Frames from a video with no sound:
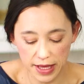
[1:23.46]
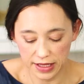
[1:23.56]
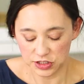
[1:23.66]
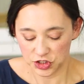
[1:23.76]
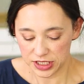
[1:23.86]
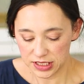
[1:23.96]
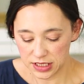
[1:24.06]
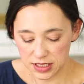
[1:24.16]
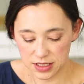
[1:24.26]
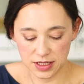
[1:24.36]
baking sheet,
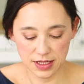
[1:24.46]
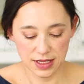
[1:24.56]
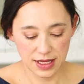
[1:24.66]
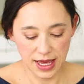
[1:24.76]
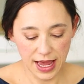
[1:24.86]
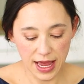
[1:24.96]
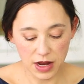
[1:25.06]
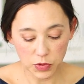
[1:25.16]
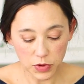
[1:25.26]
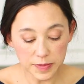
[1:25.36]

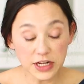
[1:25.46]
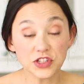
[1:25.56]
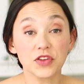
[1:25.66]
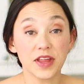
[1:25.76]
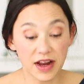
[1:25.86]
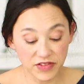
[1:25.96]
and we wanna make sure that